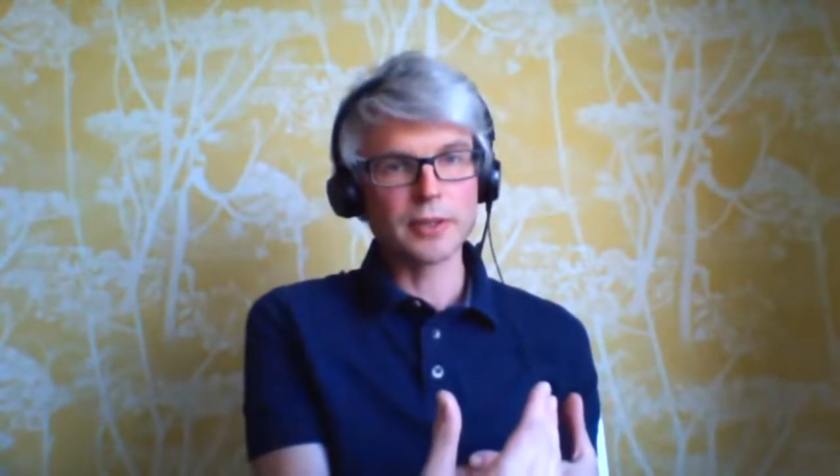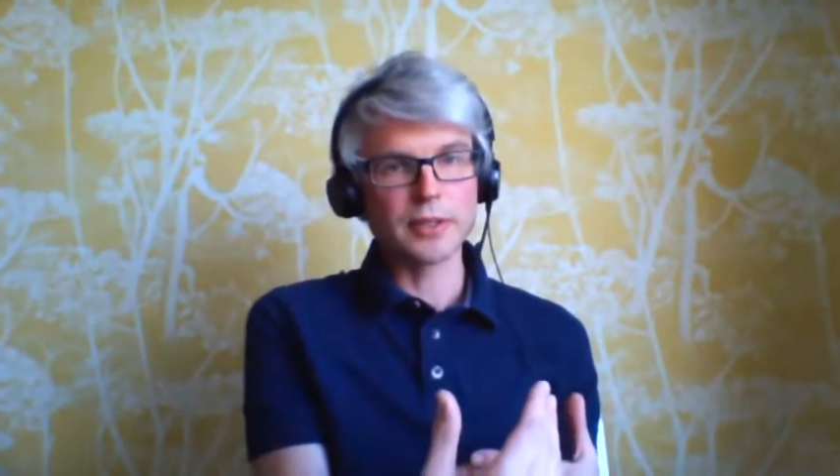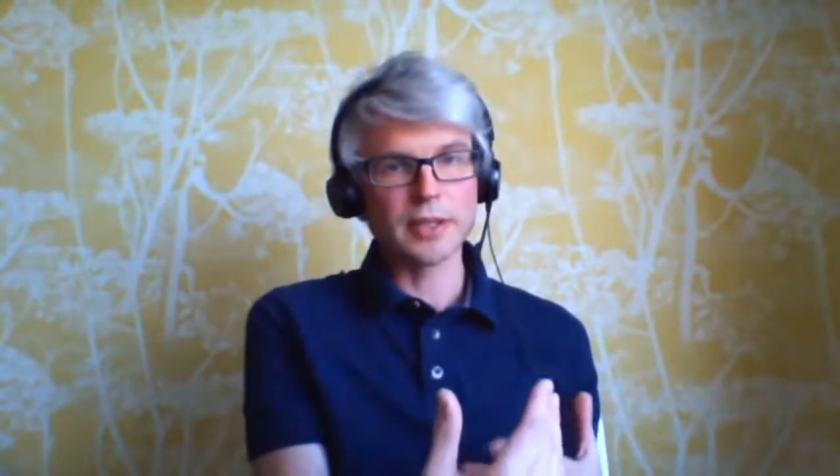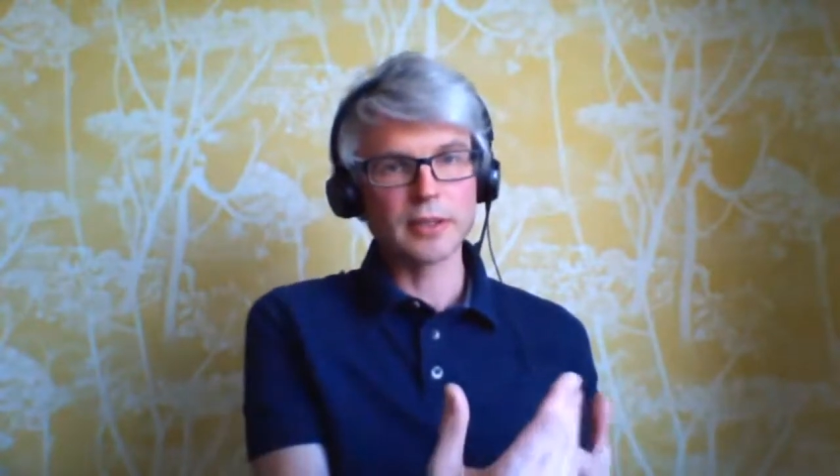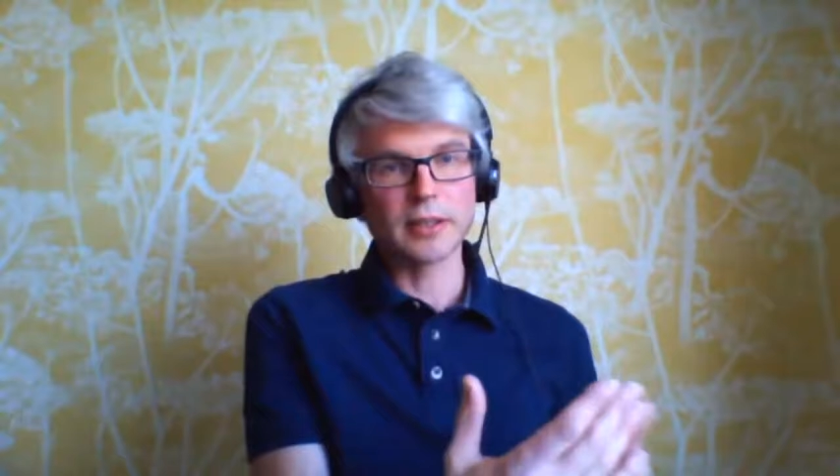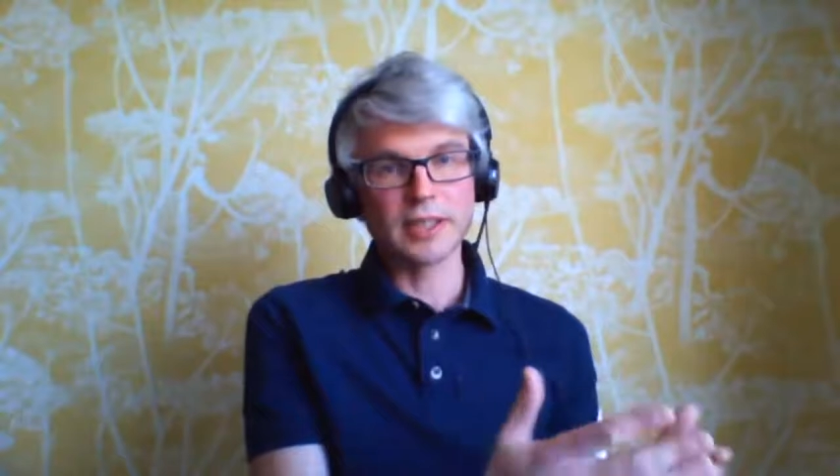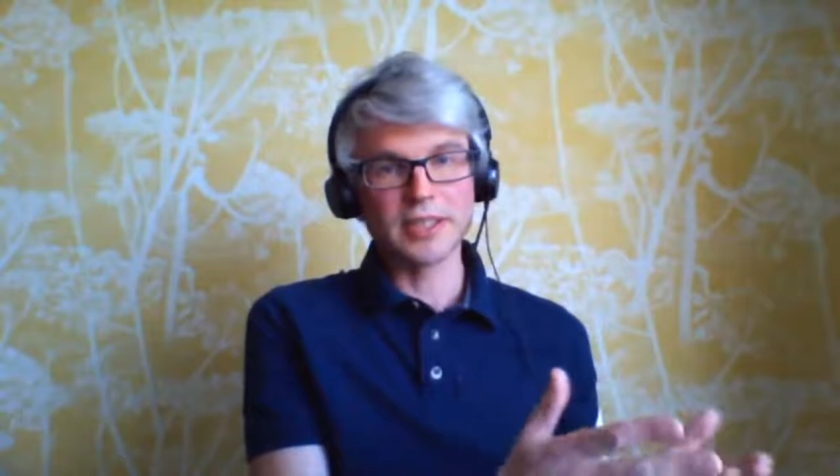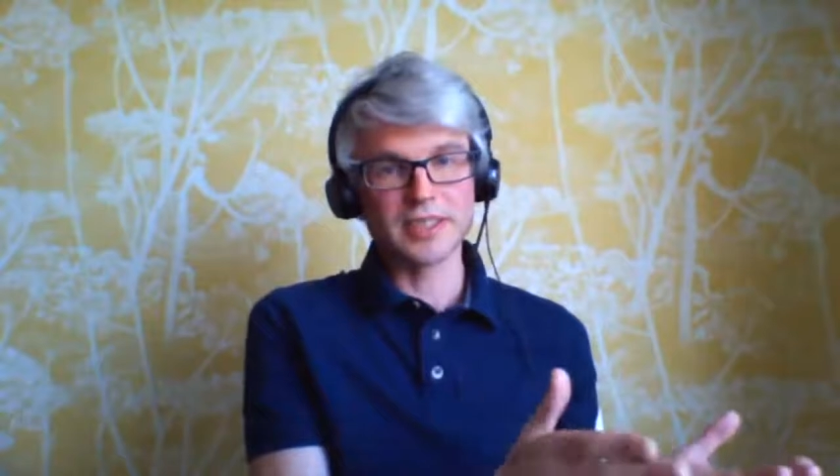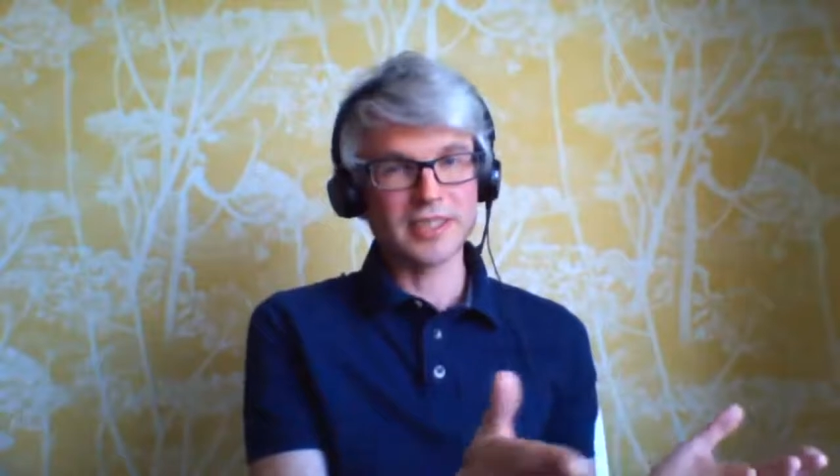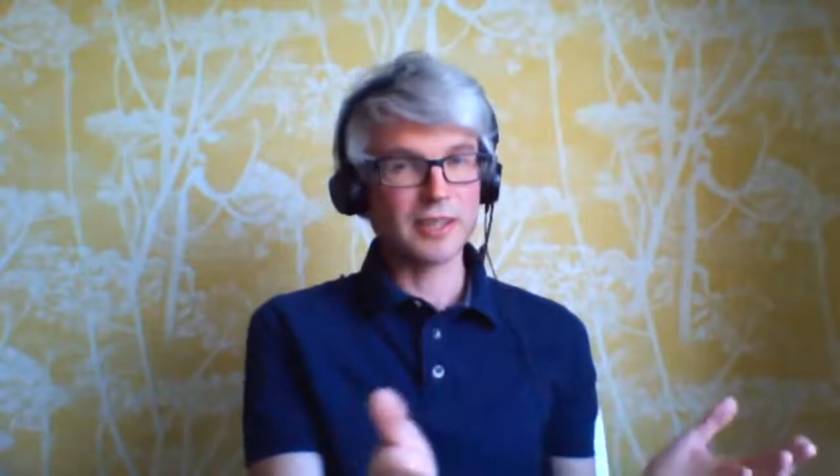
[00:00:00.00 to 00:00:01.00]
can send
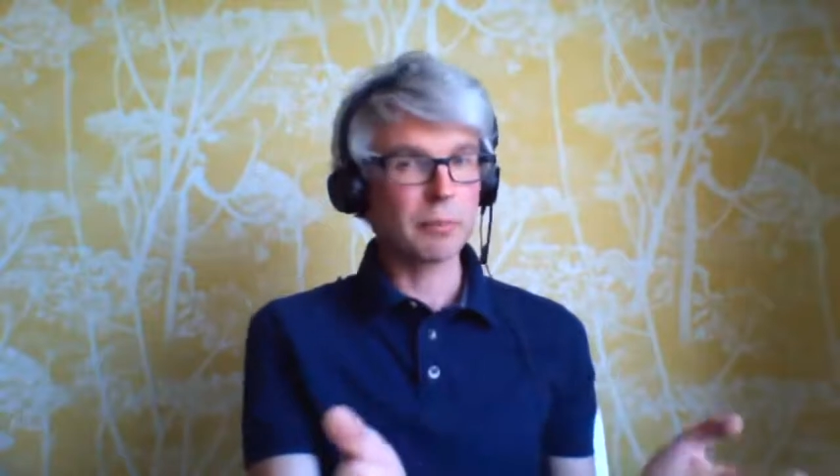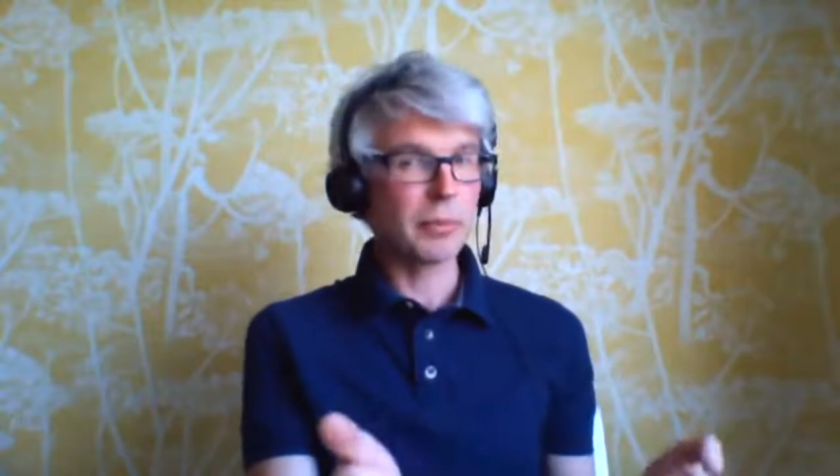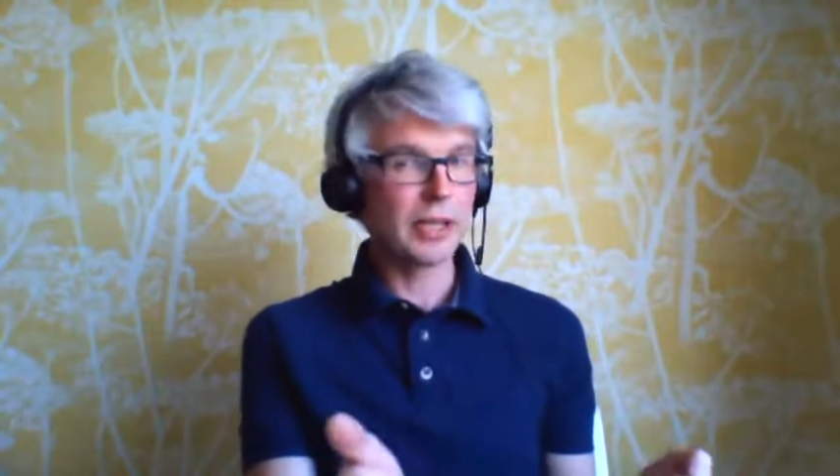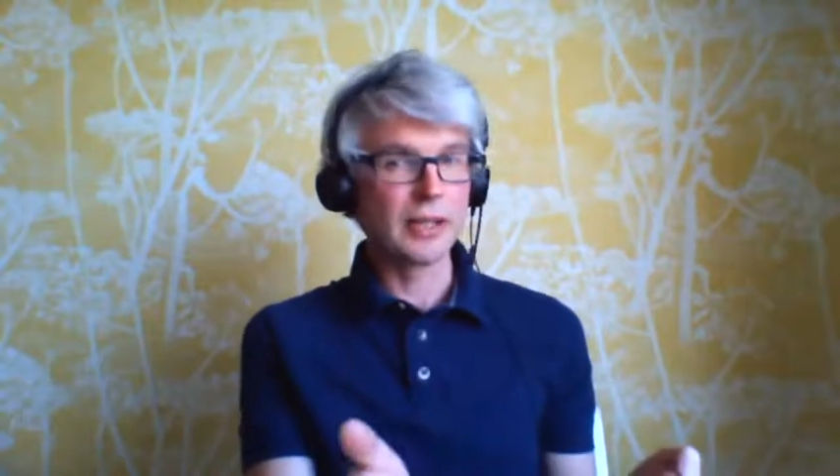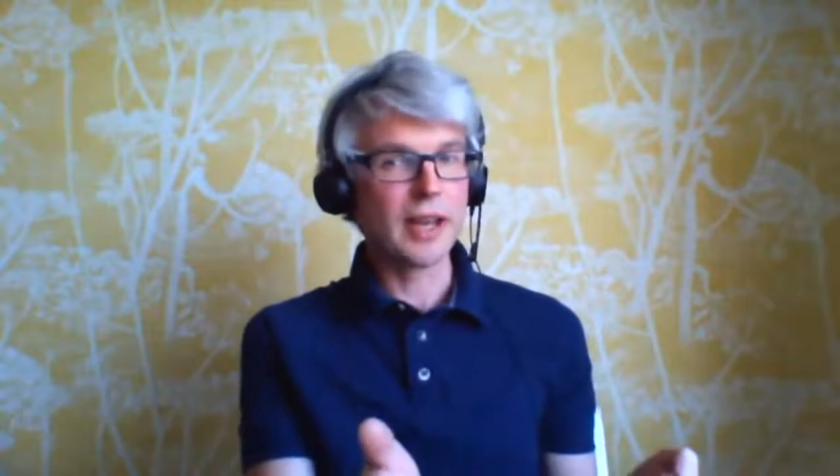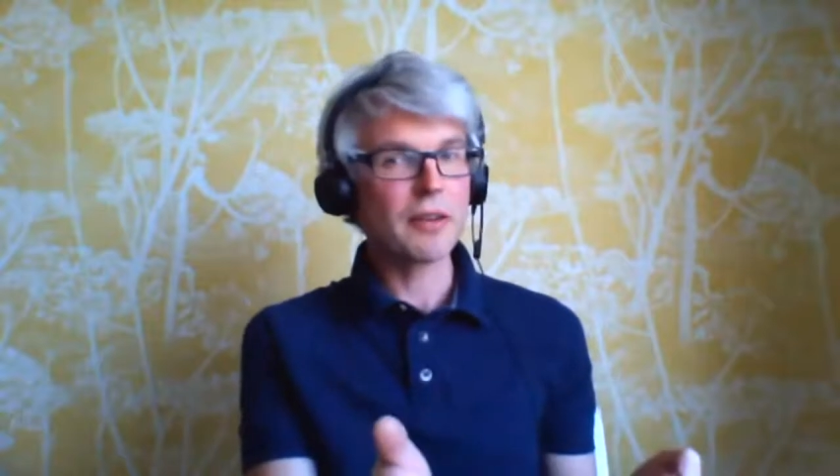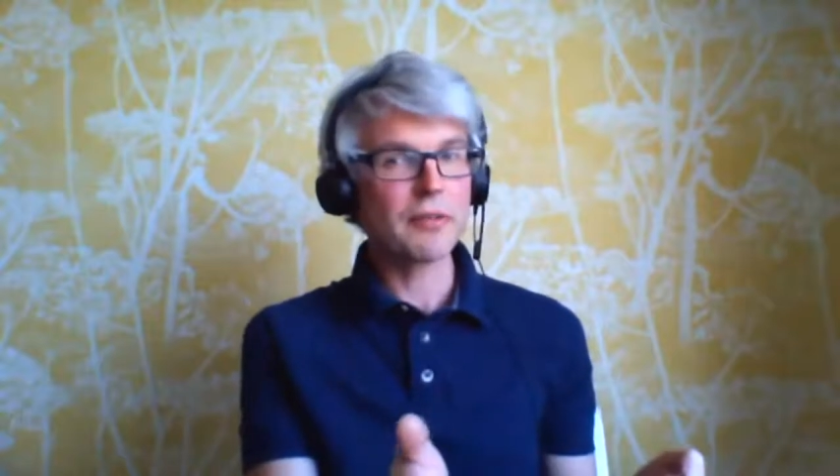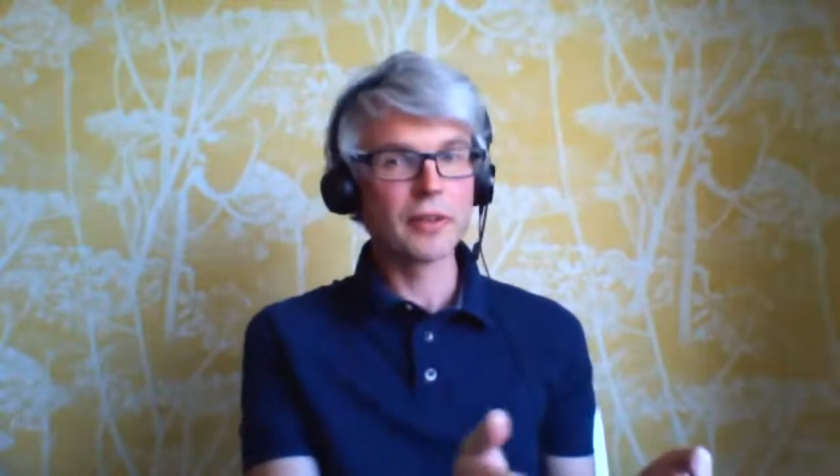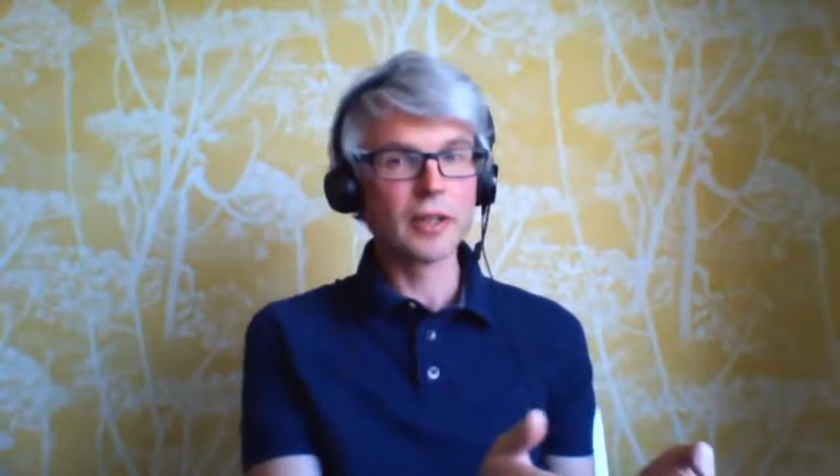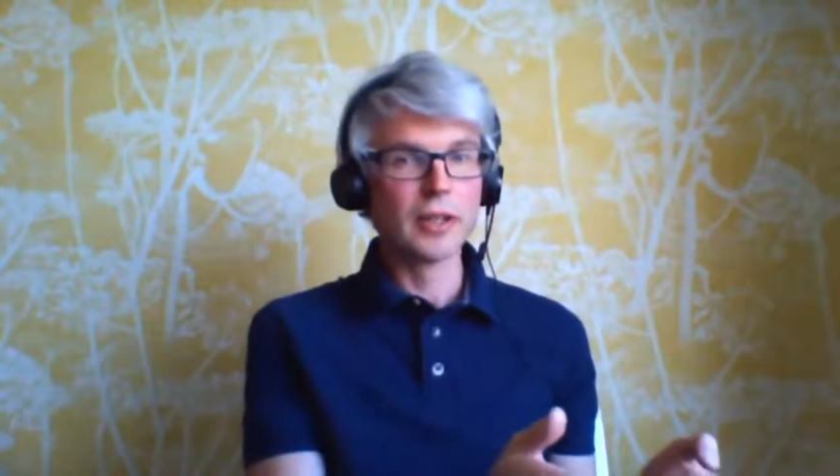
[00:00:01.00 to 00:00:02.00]
a scanned
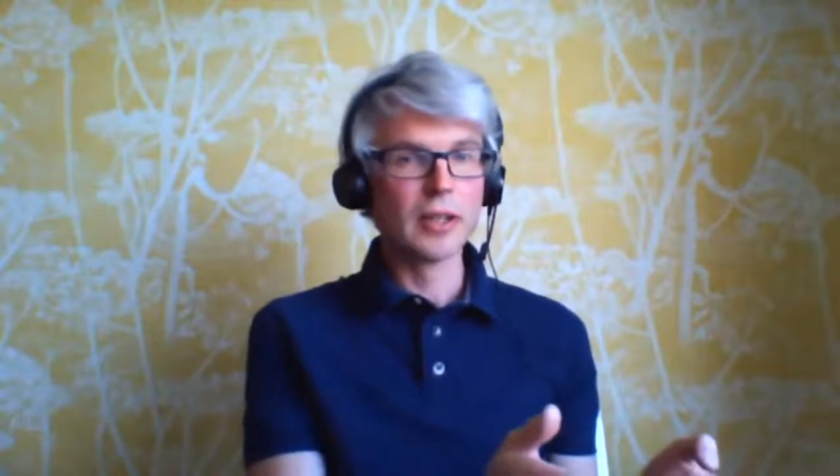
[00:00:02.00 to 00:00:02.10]
PDF